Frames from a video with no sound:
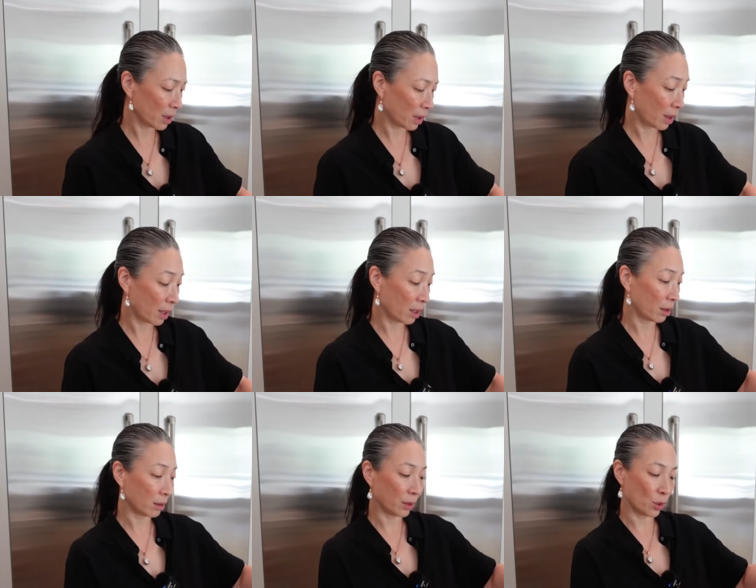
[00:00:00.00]
I think
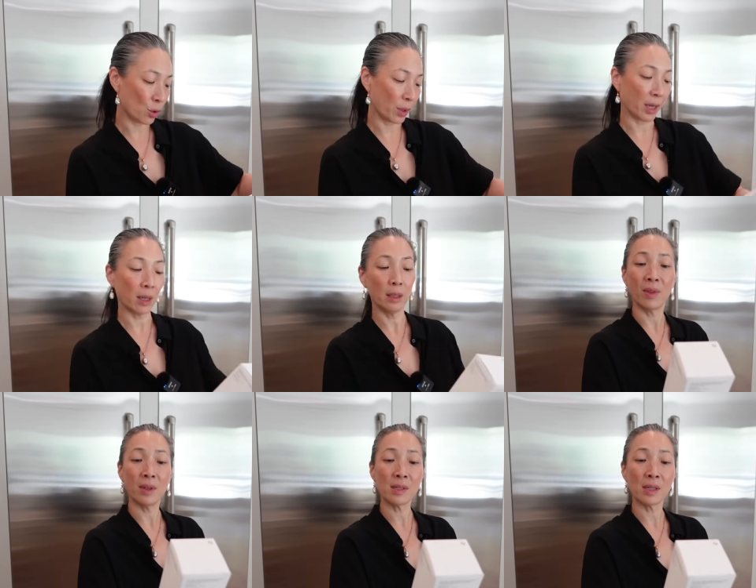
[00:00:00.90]
he'll enjoy that.
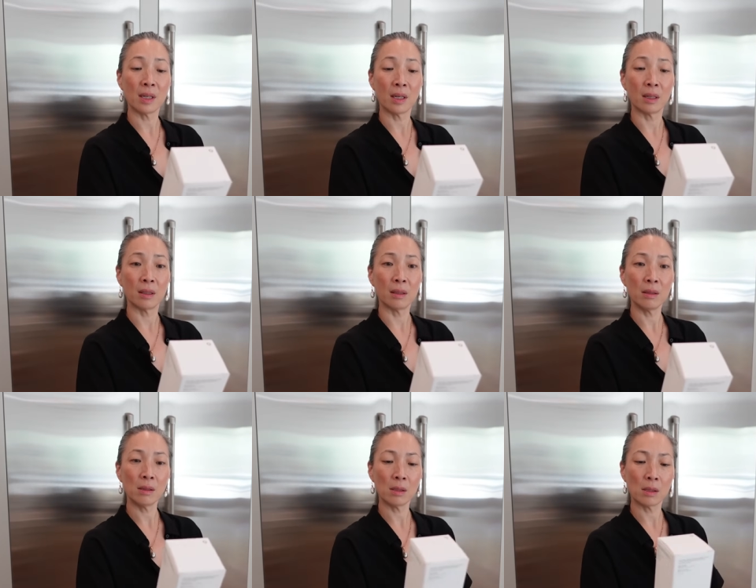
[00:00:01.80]
This
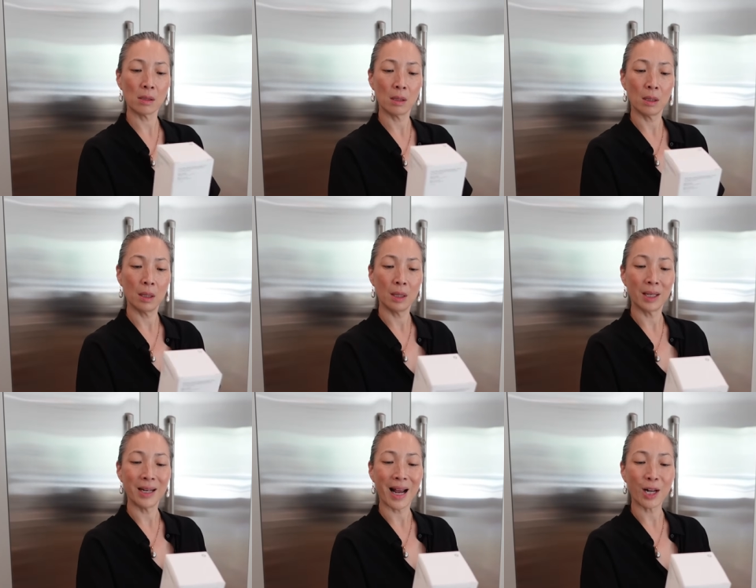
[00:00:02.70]
is the
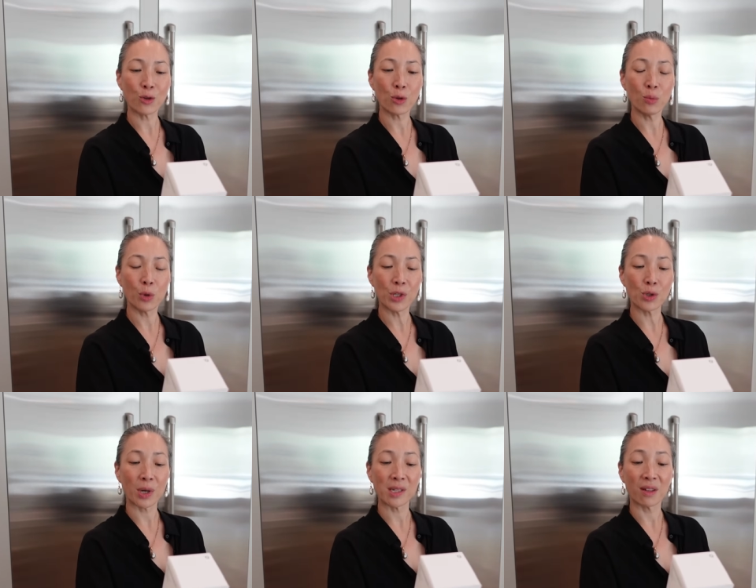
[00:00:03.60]
natural
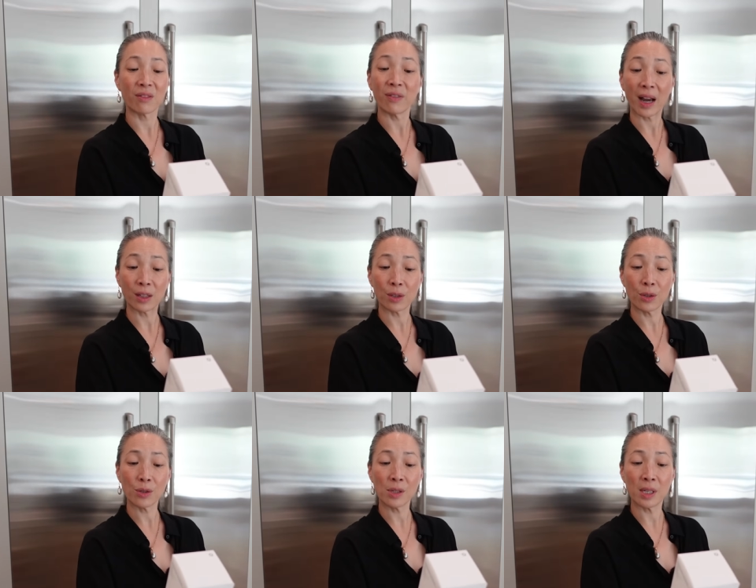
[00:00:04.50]
moisturizing
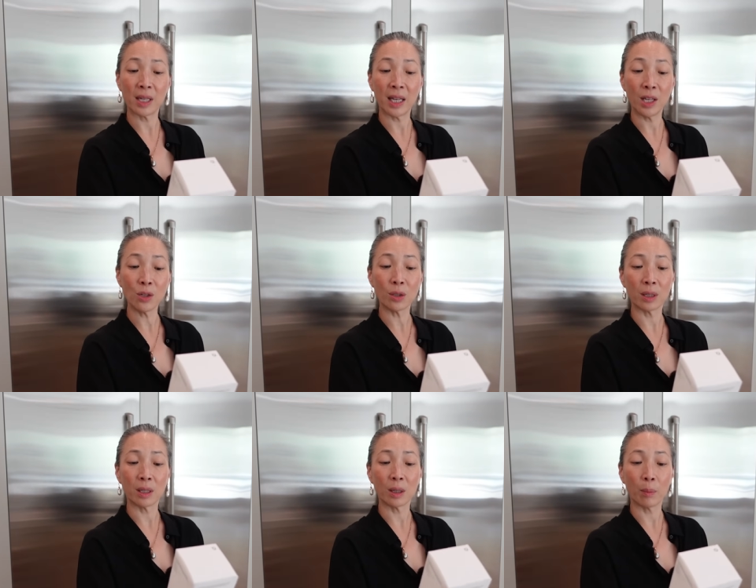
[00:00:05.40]
factors in
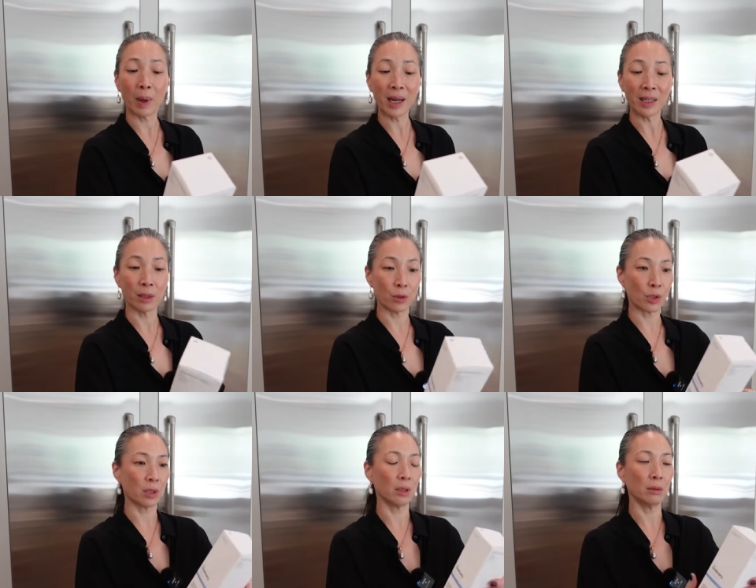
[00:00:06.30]
inulin body
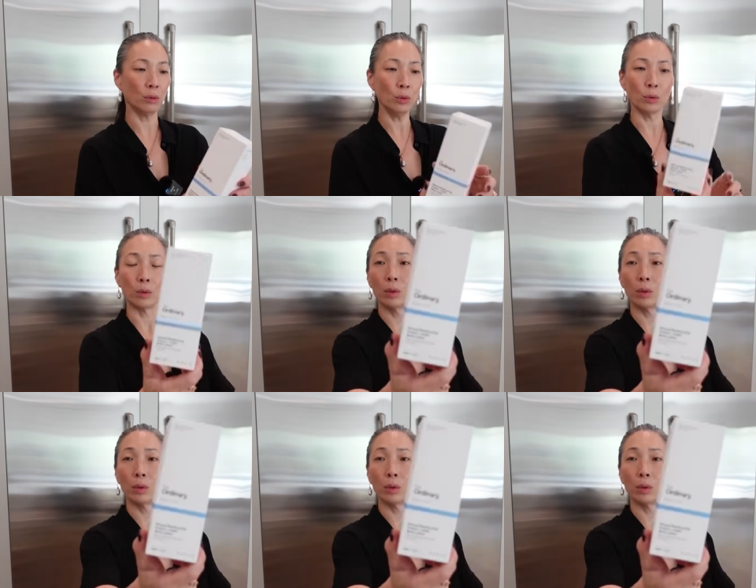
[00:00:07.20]
lotion. Ooh,